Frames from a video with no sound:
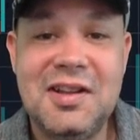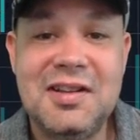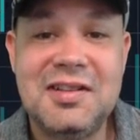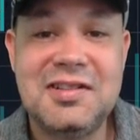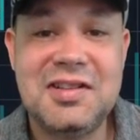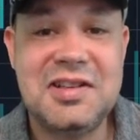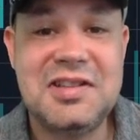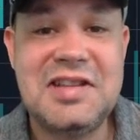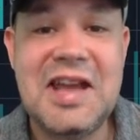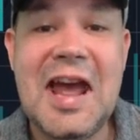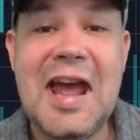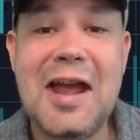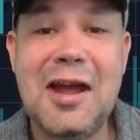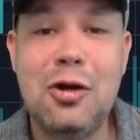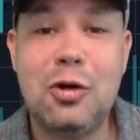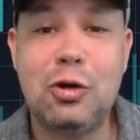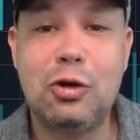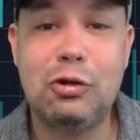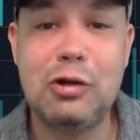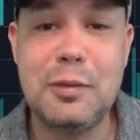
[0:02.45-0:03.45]
Today
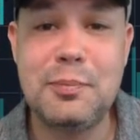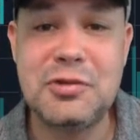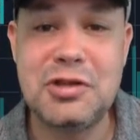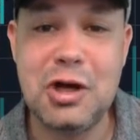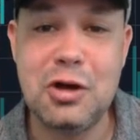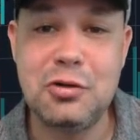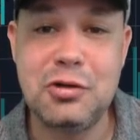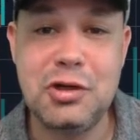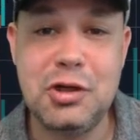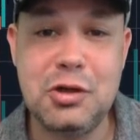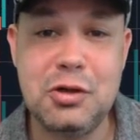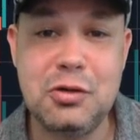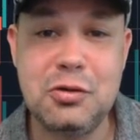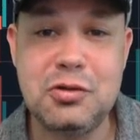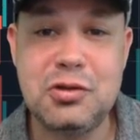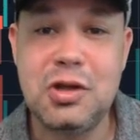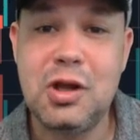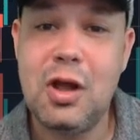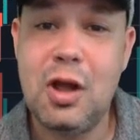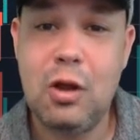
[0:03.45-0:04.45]
on Crypto
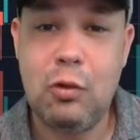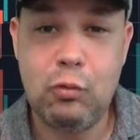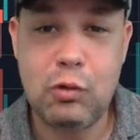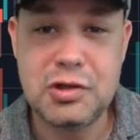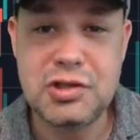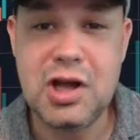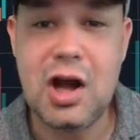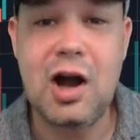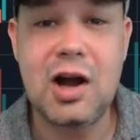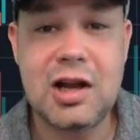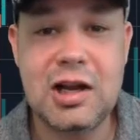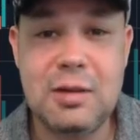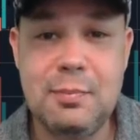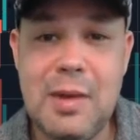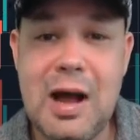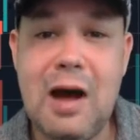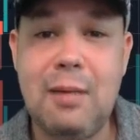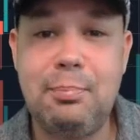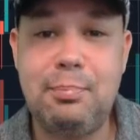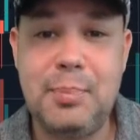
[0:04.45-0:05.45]
News, we're talking
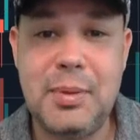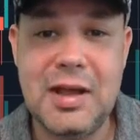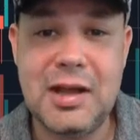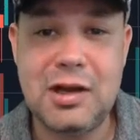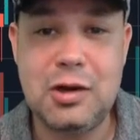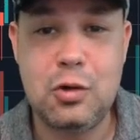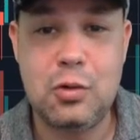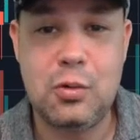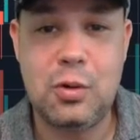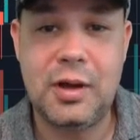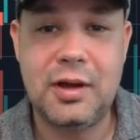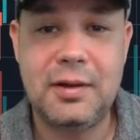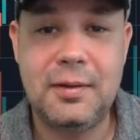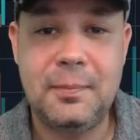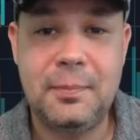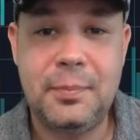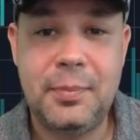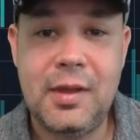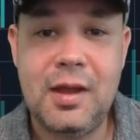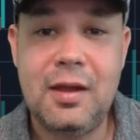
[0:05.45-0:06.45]
about Bitcoin.
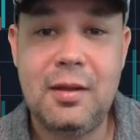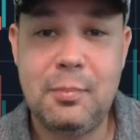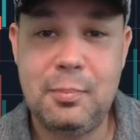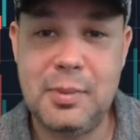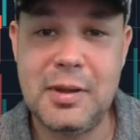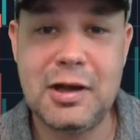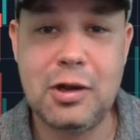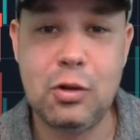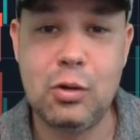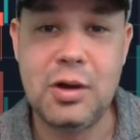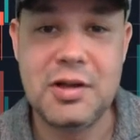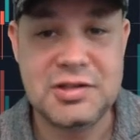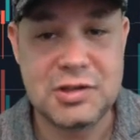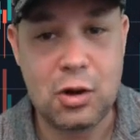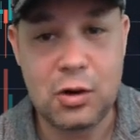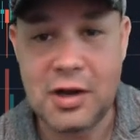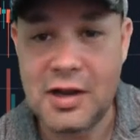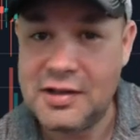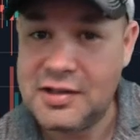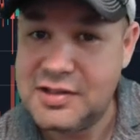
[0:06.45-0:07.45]
Bitcoin's
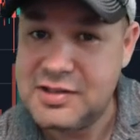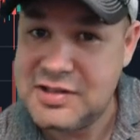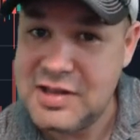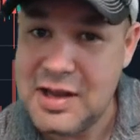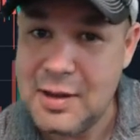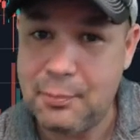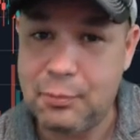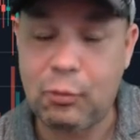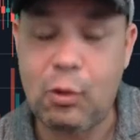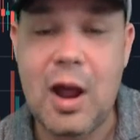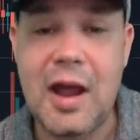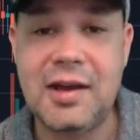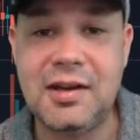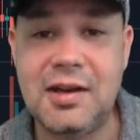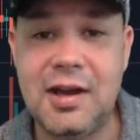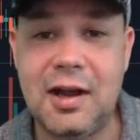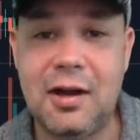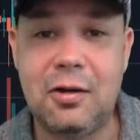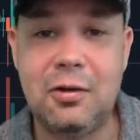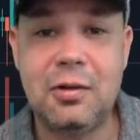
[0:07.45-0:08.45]
on a dip right
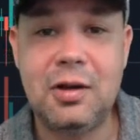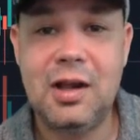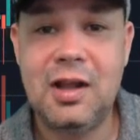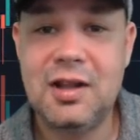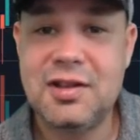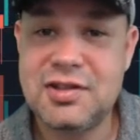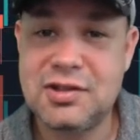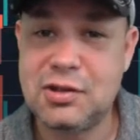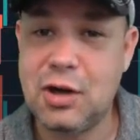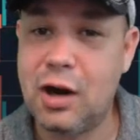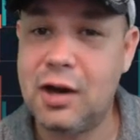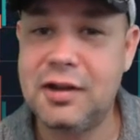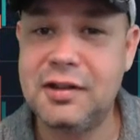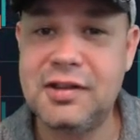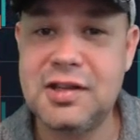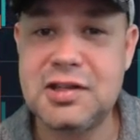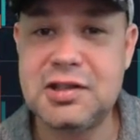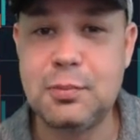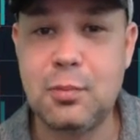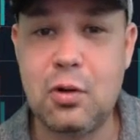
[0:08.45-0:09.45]
now. Started
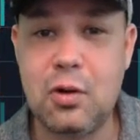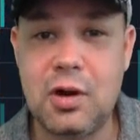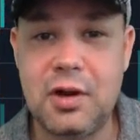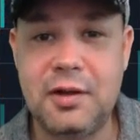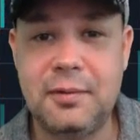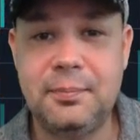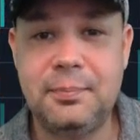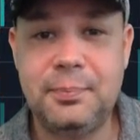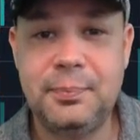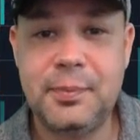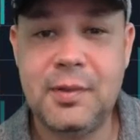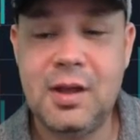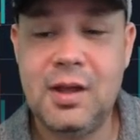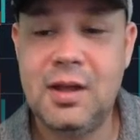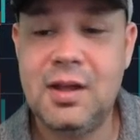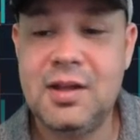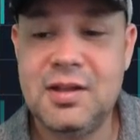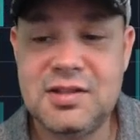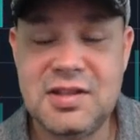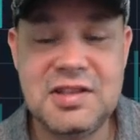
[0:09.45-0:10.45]
this morning.
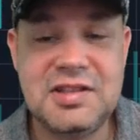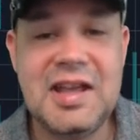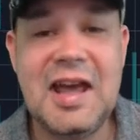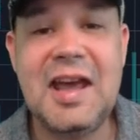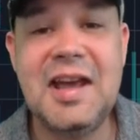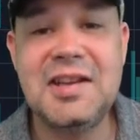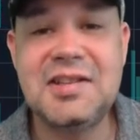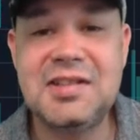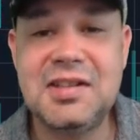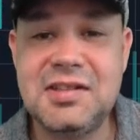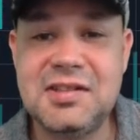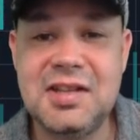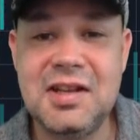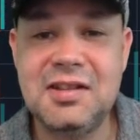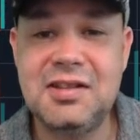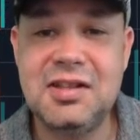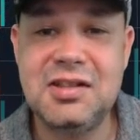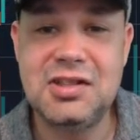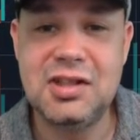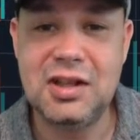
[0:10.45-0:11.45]
Today is the 10th
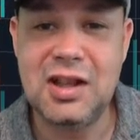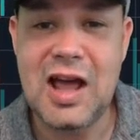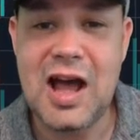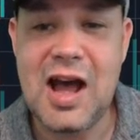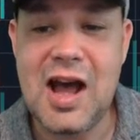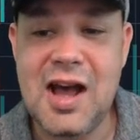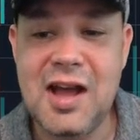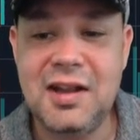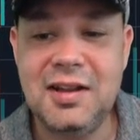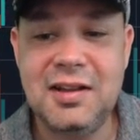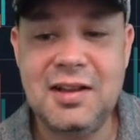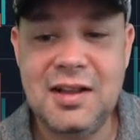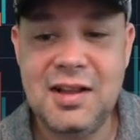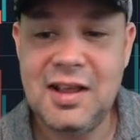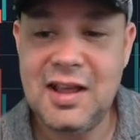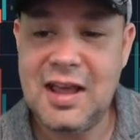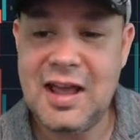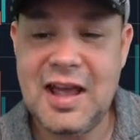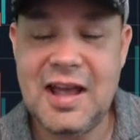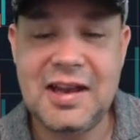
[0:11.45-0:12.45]
of July,
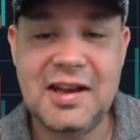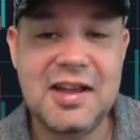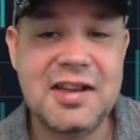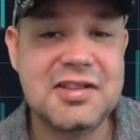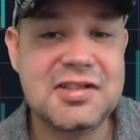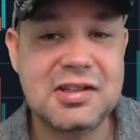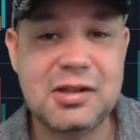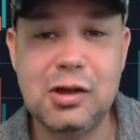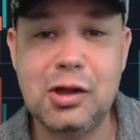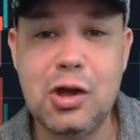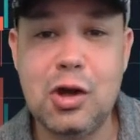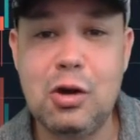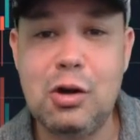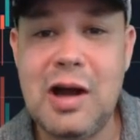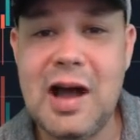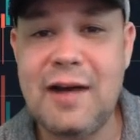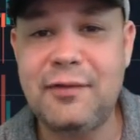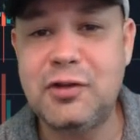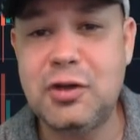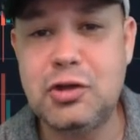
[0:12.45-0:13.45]
and it is a little
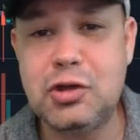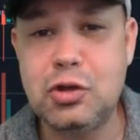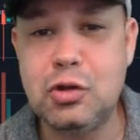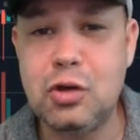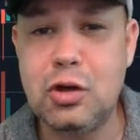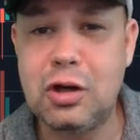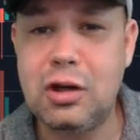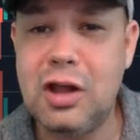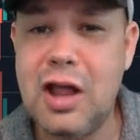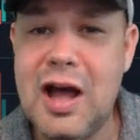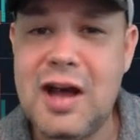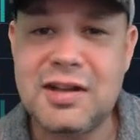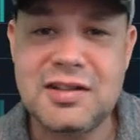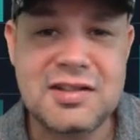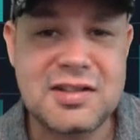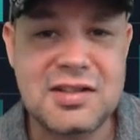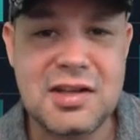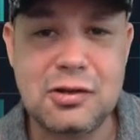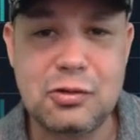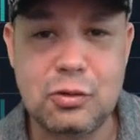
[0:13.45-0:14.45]
after 2 o'clock
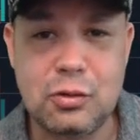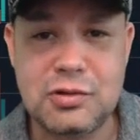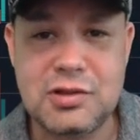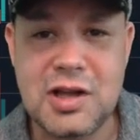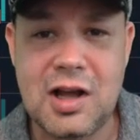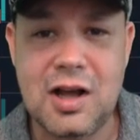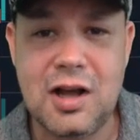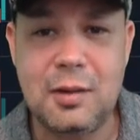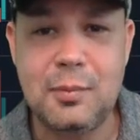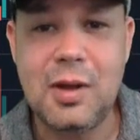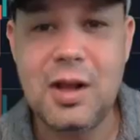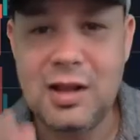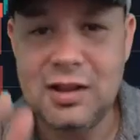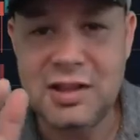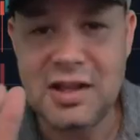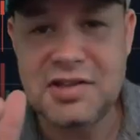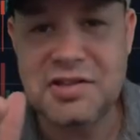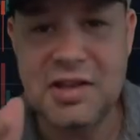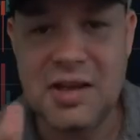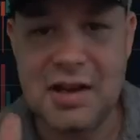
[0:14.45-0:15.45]
Central Time.
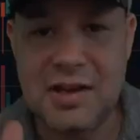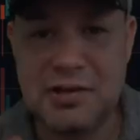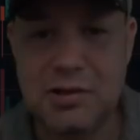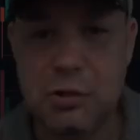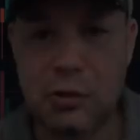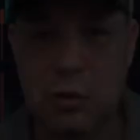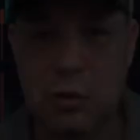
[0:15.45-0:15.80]
Let's get into it.